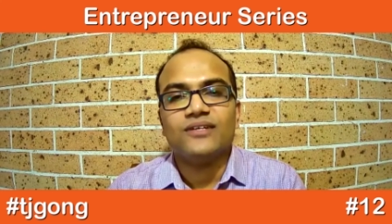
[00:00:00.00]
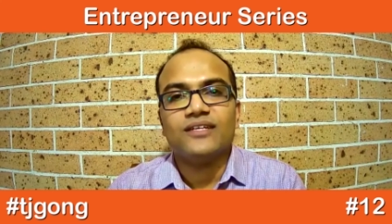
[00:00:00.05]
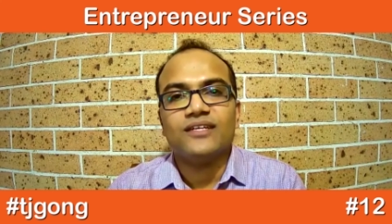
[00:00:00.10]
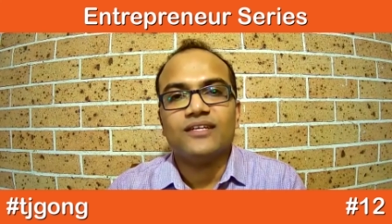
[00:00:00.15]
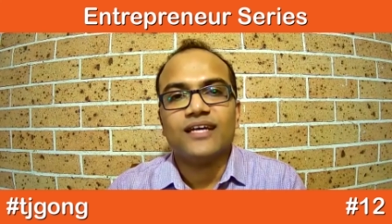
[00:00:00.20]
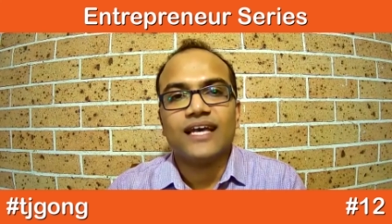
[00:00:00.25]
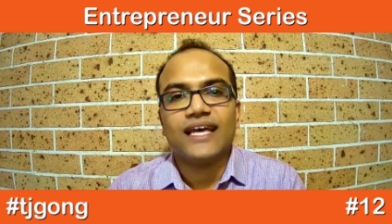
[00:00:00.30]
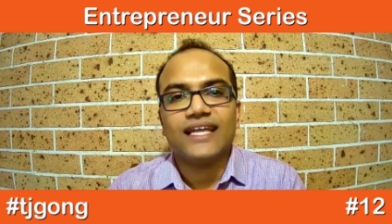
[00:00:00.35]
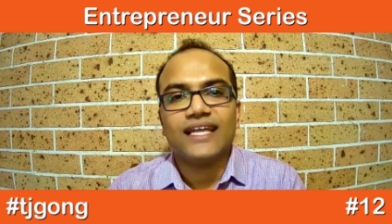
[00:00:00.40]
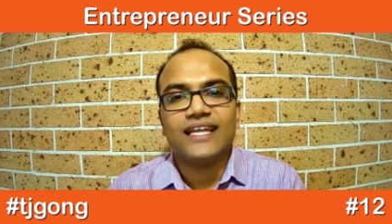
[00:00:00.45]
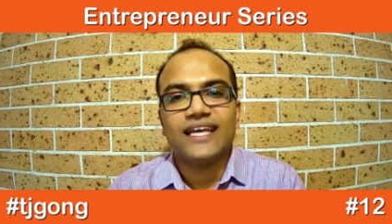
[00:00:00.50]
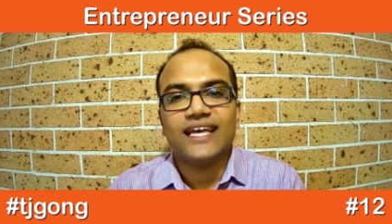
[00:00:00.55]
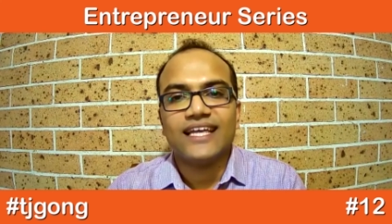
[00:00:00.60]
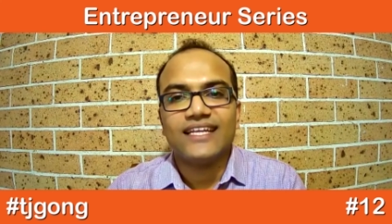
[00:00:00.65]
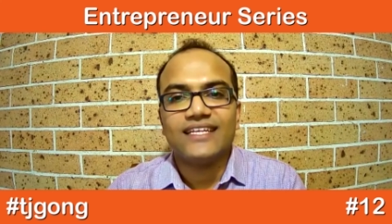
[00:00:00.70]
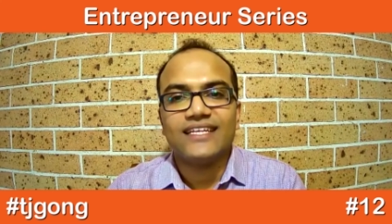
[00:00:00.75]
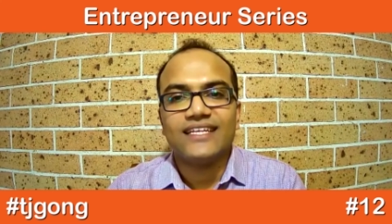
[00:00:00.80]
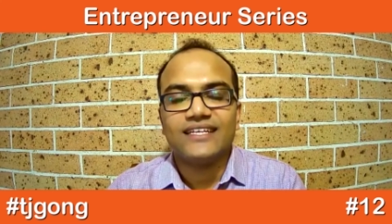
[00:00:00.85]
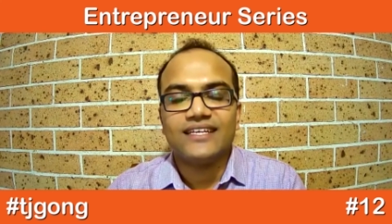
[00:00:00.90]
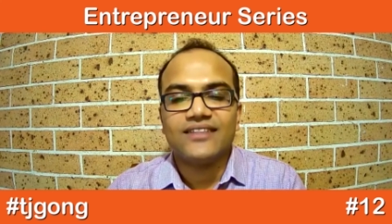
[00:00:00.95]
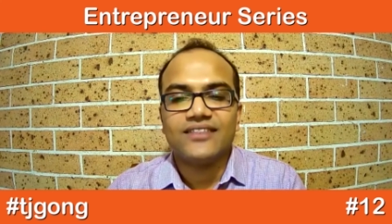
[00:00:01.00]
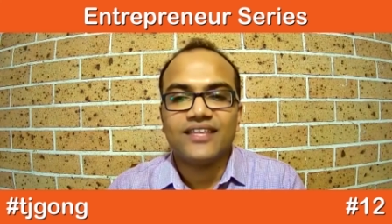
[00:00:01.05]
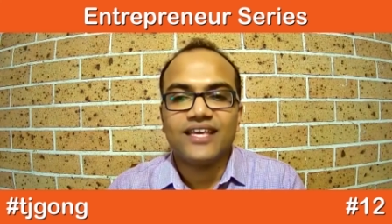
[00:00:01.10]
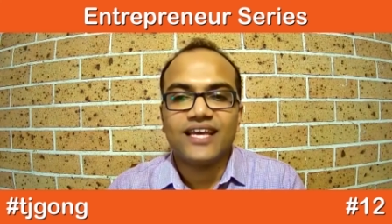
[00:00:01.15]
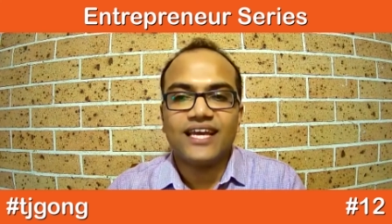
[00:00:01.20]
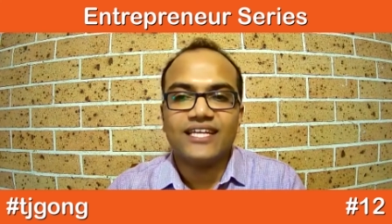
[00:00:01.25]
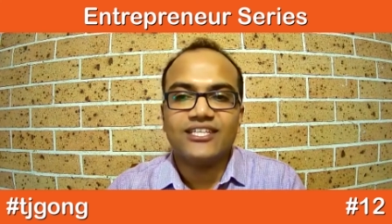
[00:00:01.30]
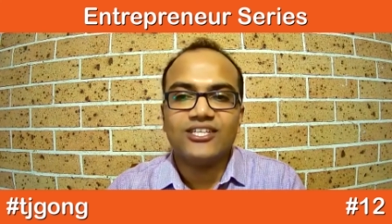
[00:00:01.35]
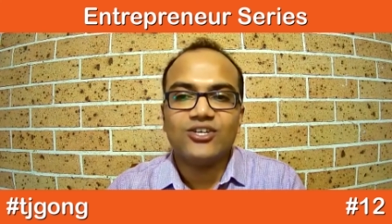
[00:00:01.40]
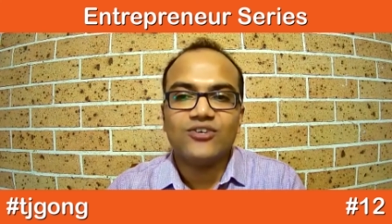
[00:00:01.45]
and the
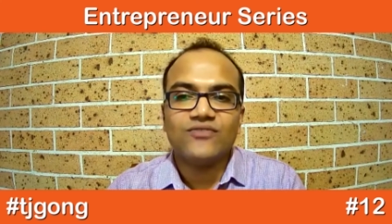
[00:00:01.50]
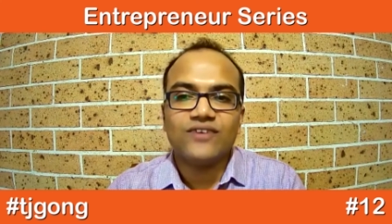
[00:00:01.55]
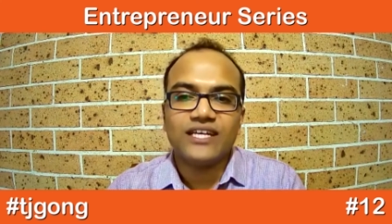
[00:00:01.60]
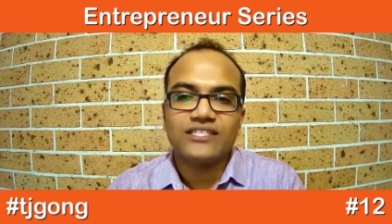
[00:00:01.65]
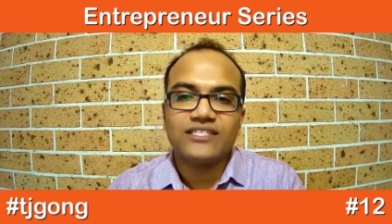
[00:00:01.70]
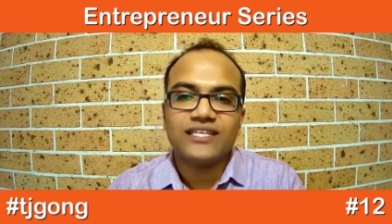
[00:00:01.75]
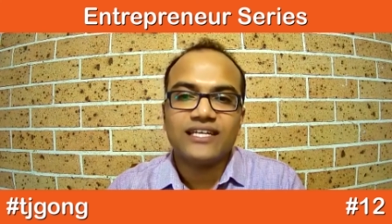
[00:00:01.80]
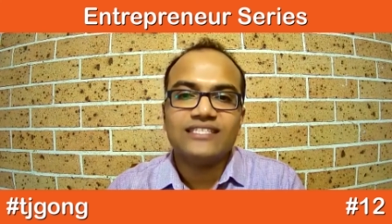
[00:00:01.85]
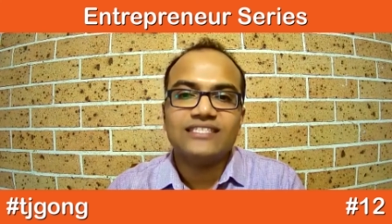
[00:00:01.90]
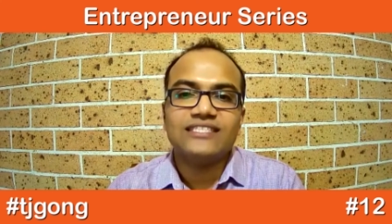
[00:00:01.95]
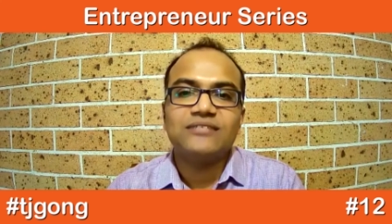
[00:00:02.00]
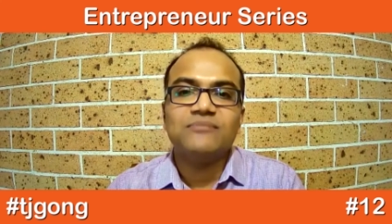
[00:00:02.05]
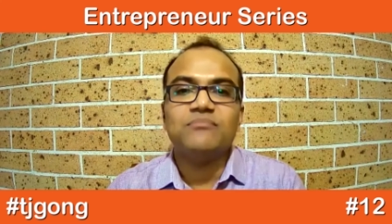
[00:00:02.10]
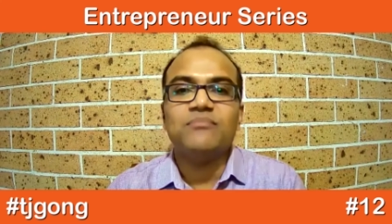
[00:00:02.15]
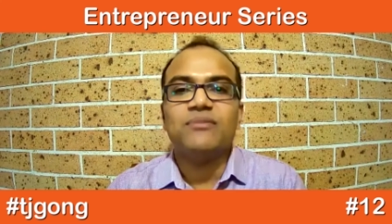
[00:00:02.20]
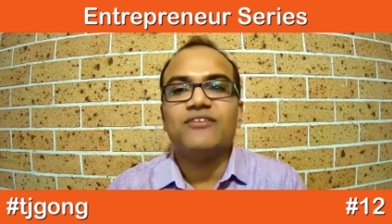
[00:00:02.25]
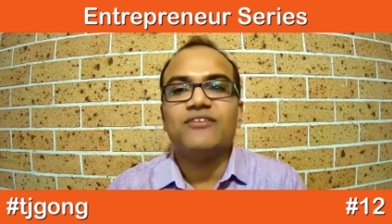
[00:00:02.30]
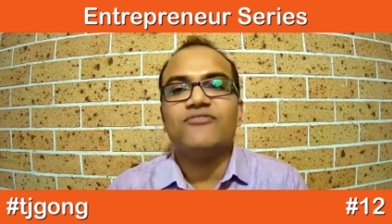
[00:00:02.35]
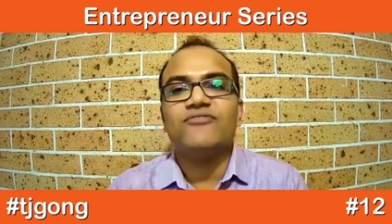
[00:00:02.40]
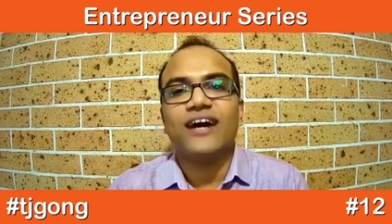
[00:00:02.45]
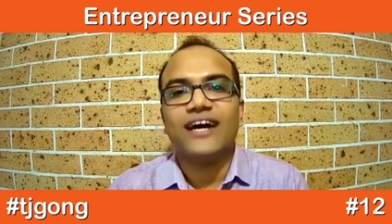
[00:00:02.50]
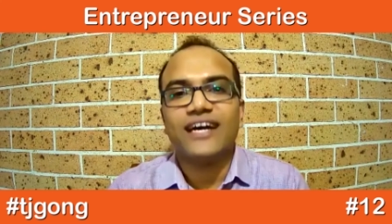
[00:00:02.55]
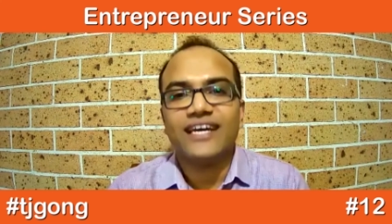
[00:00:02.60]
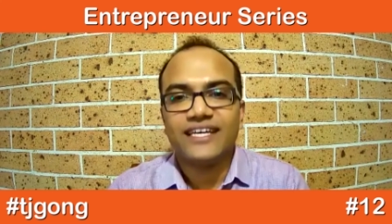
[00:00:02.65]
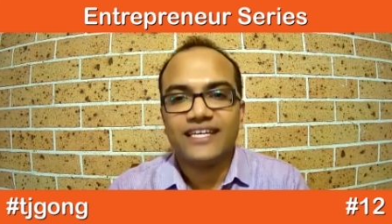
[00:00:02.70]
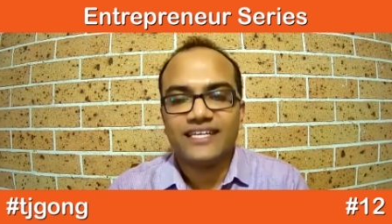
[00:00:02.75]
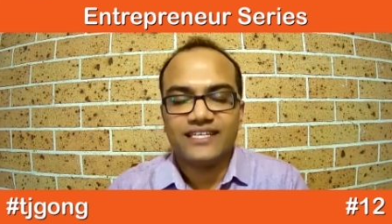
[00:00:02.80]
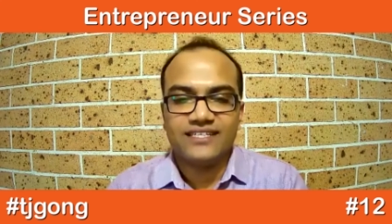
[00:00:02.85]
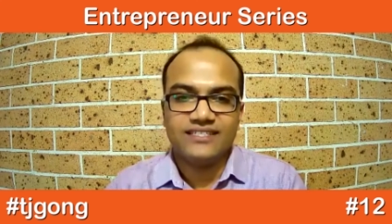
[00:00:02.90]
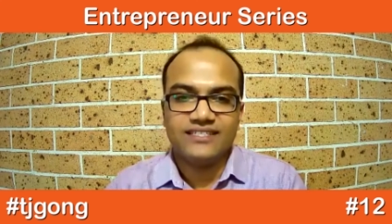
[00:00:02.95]
idea of actually
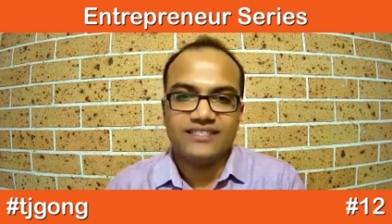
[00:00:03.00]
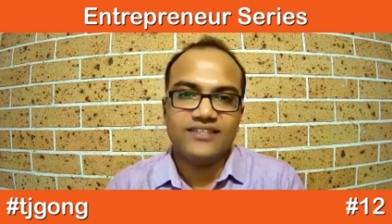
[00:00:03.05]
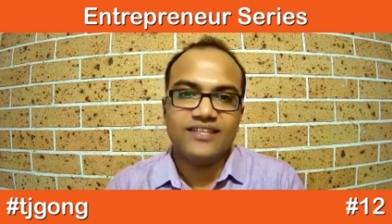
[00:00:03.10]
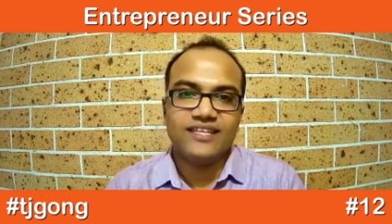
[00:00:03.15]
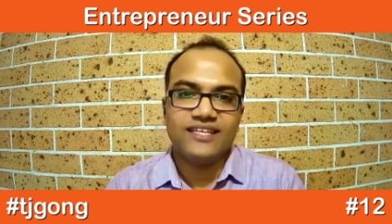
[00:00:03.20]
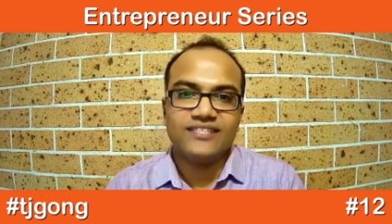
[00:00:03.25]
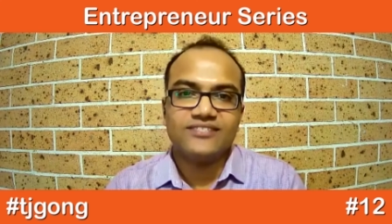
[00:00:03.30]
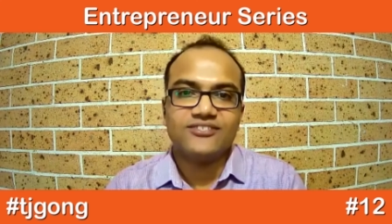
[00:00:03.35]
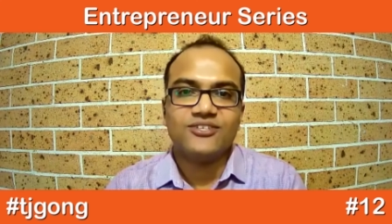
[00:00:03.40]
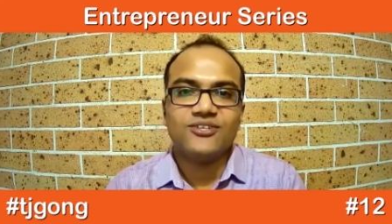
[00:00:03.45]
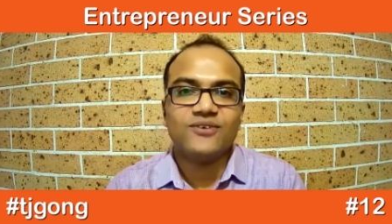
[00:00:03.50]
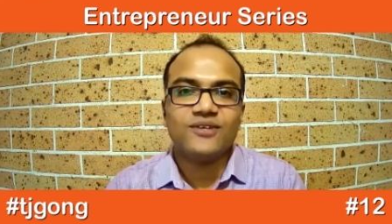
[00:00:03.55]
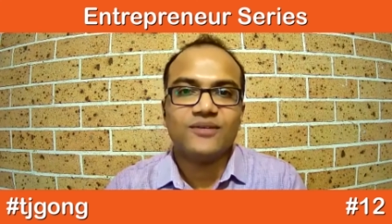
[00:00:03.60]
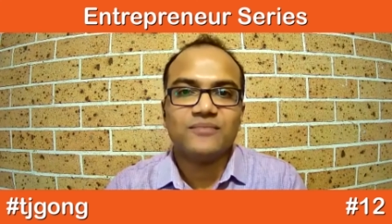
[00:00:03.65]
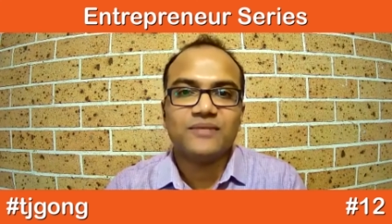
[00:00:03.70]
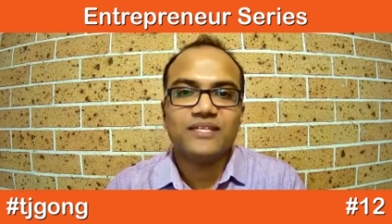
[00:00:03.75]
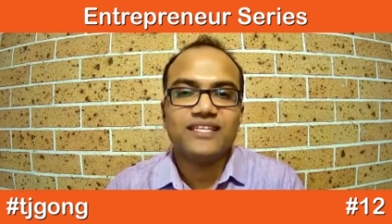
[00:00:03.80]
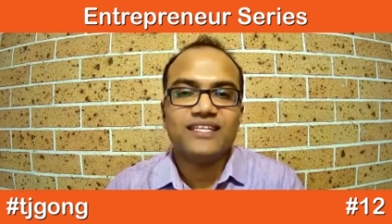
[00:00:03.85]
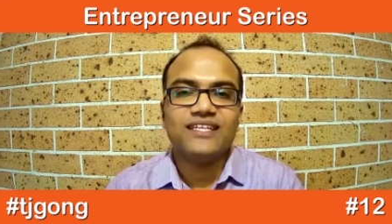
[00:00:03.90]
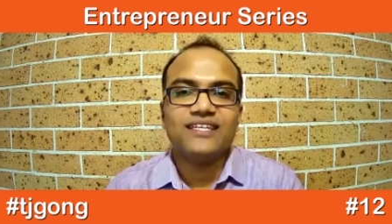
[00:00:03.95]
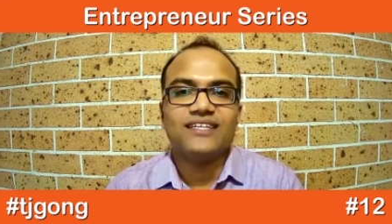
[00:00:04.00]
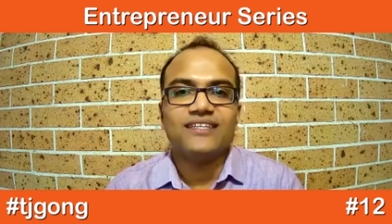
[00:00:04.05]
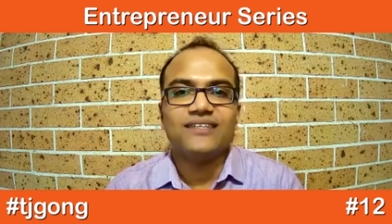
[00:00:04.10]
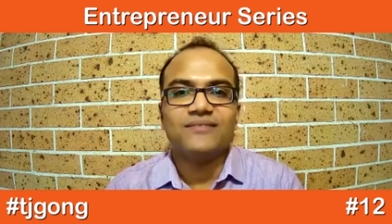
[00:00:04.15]
simplifying things. You know what I mean?